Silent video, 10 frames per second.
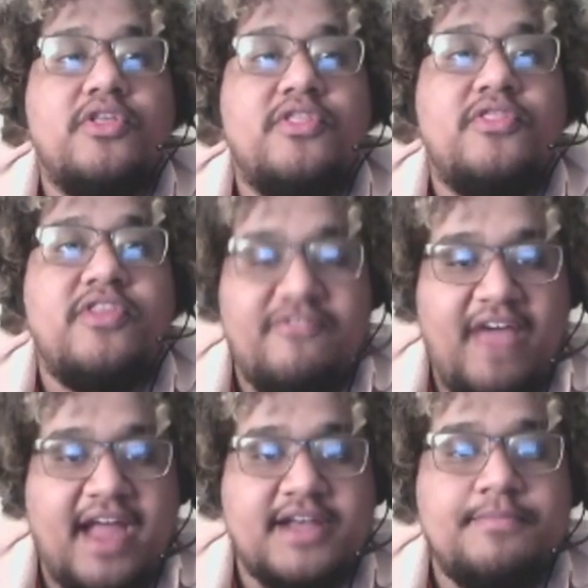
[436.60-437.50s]
the
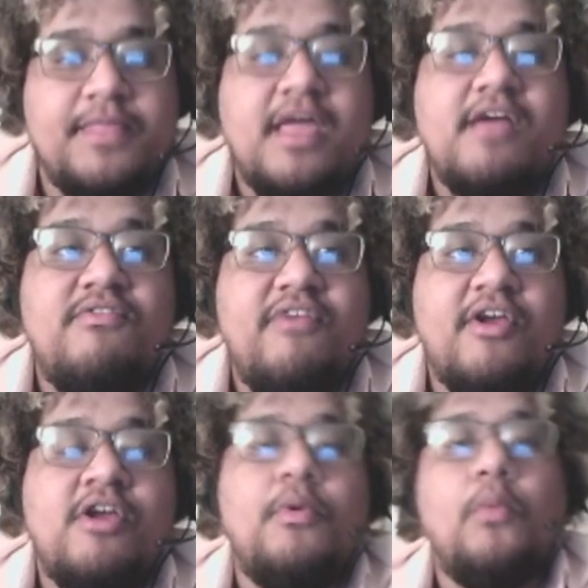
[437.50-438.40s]
effect.
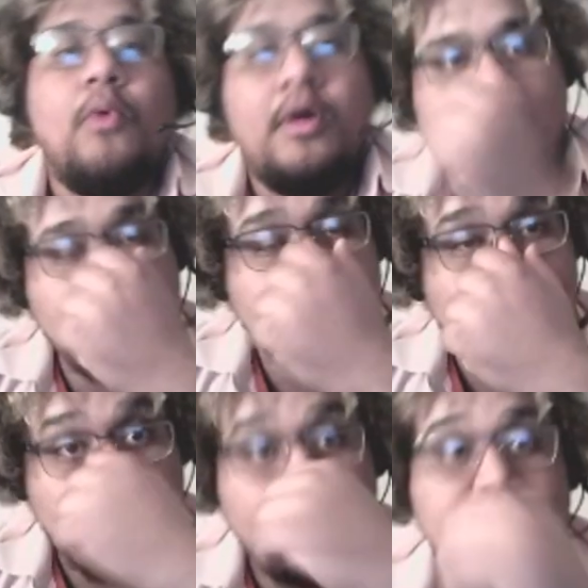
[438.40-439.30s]
Variable 1 means you're
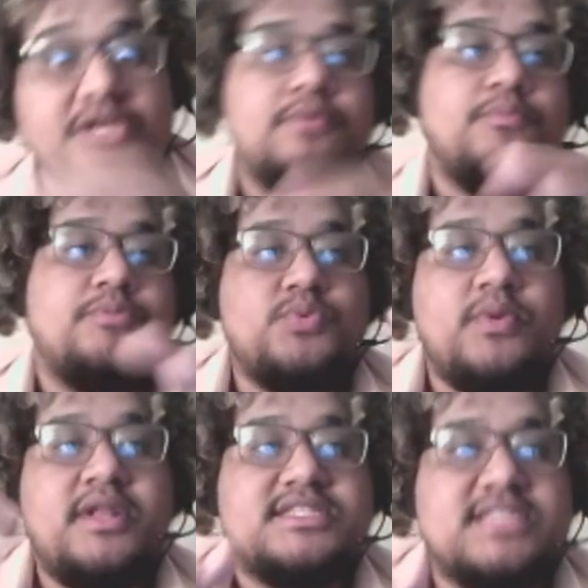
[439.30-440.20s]
choosing
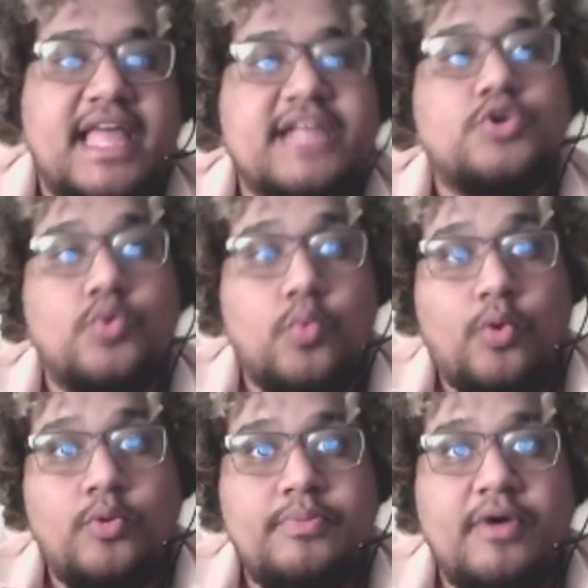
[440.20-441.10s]
between a select
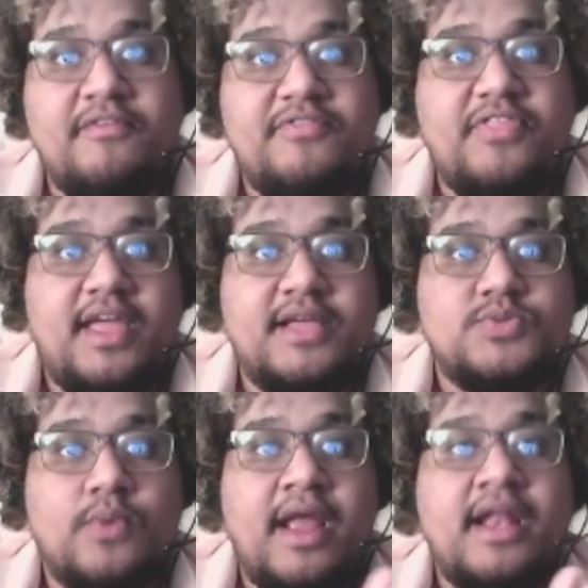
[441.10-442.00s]
group of things,
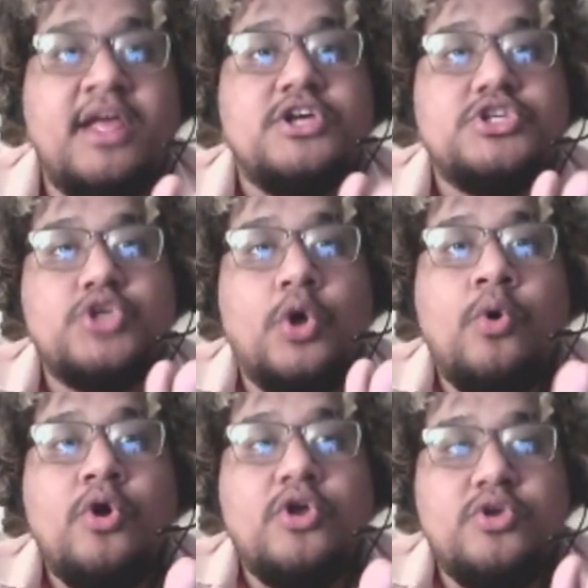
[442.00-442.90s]
right? So
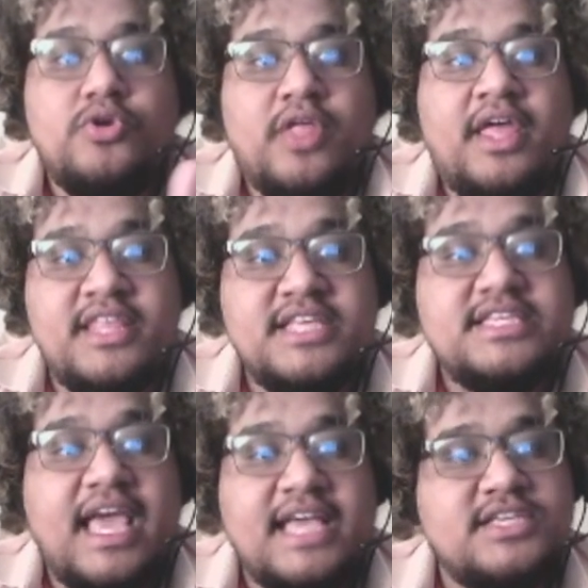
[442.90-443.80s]
in this
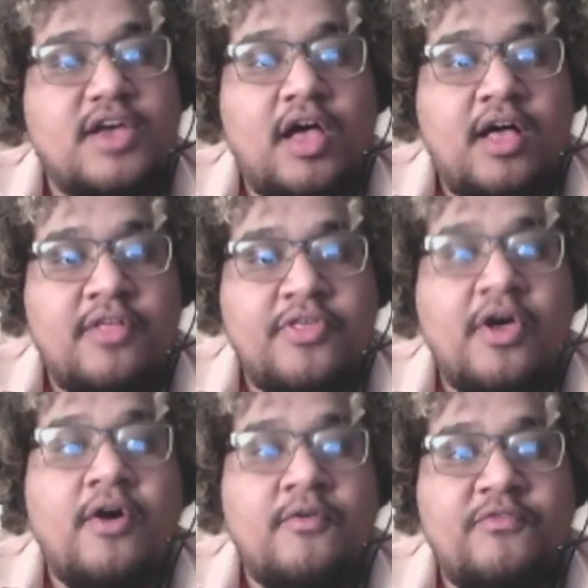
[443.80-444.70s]
case,
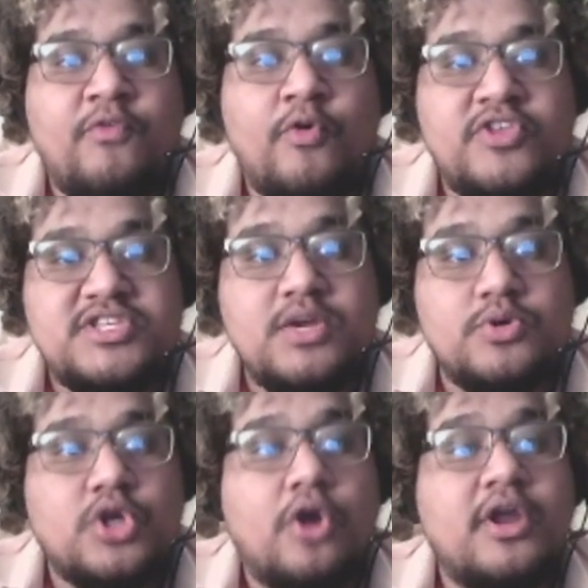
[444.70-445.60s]
for the single
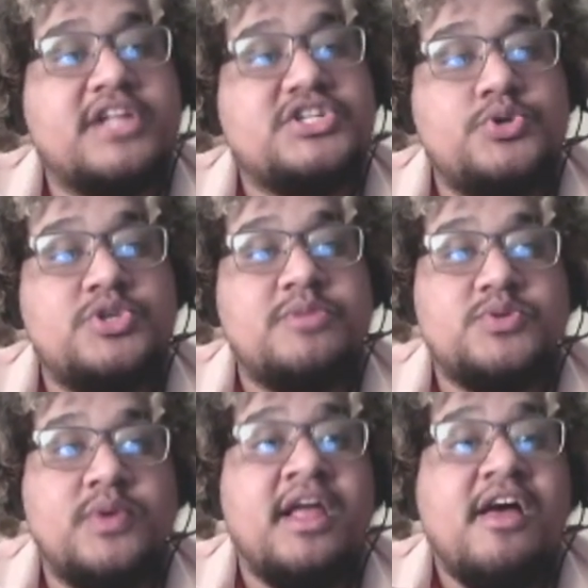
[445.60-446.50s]
target, it's choosing
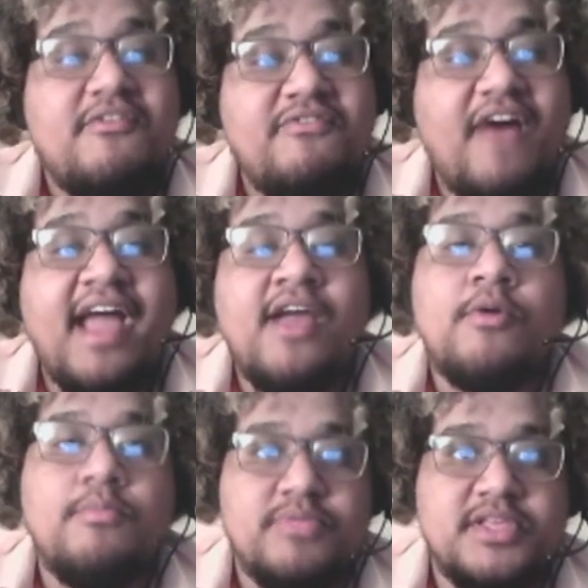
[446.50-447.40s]
between fire,
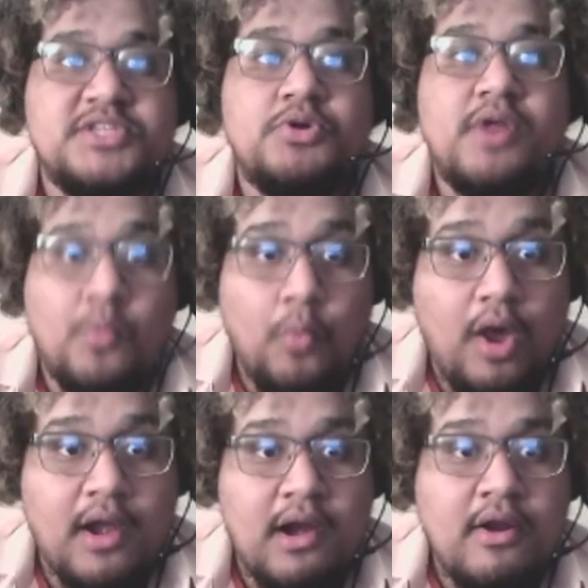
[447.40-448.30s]
blizzard, and
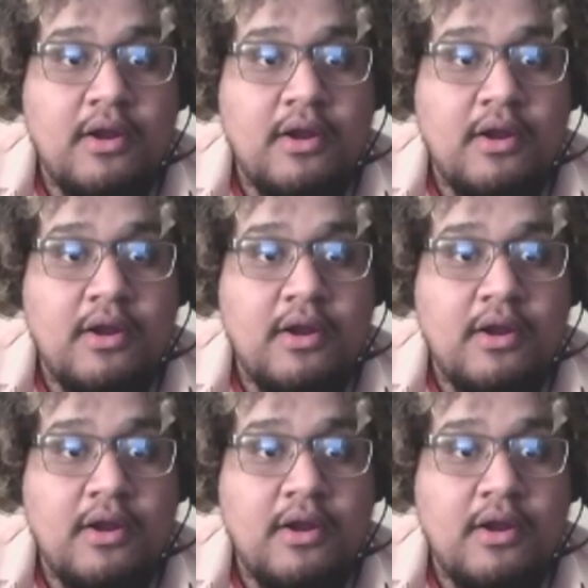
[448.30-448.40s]
water,